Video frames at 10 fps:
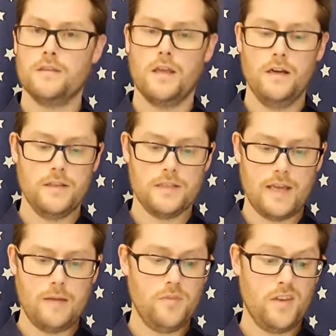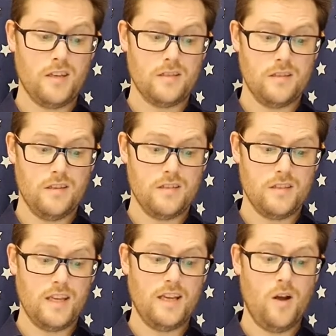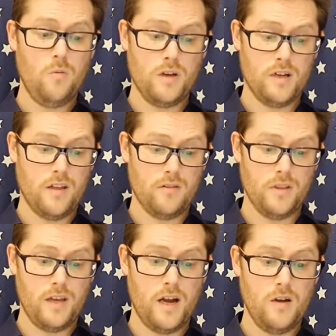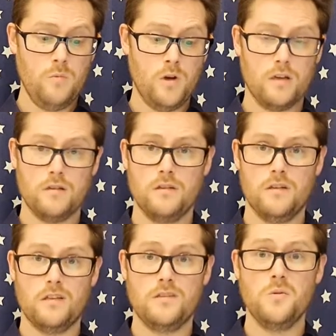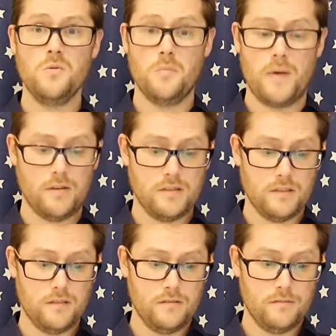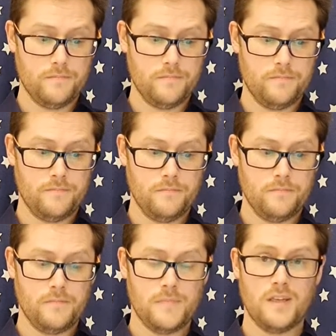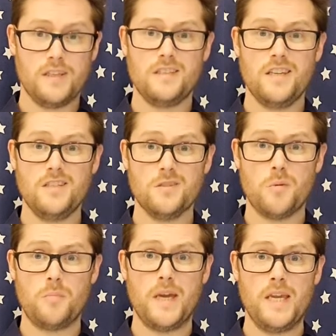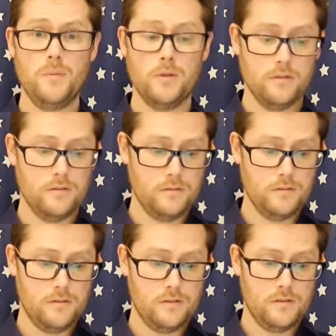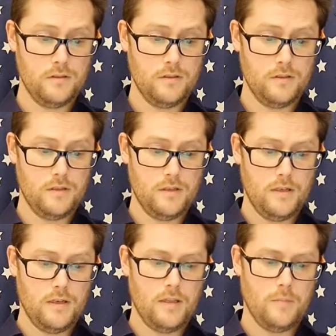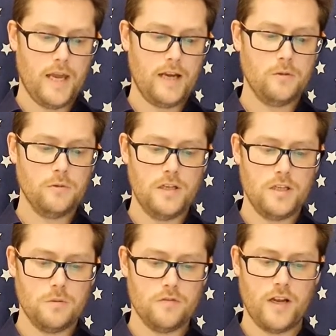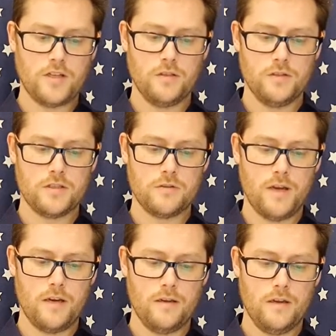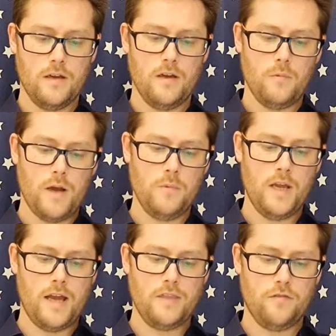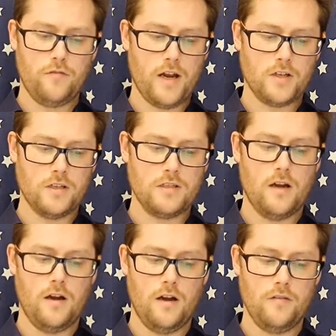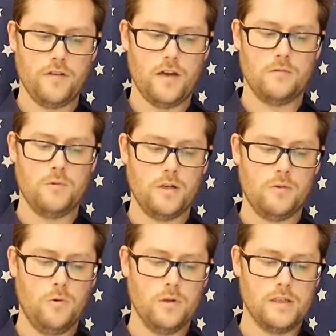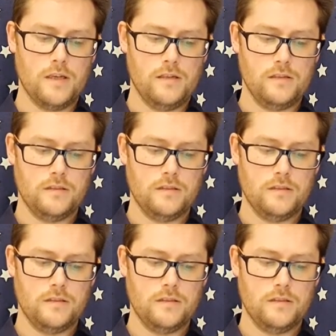They learnt the same things so they could help one another on their homework and talk about it. And the teachers were people. The mechanical teacher was flashing on the screen. "When we add the fractions half and one quarter..."